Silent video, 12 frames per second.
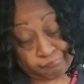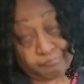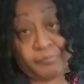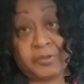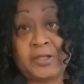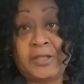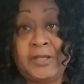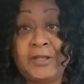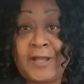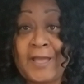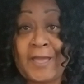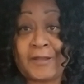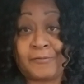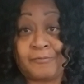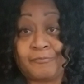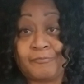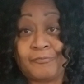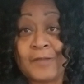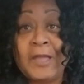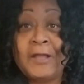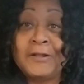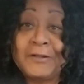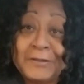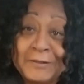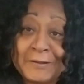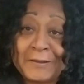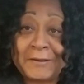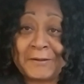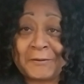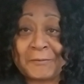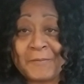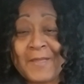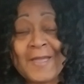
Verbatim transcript: Believe that. Look here.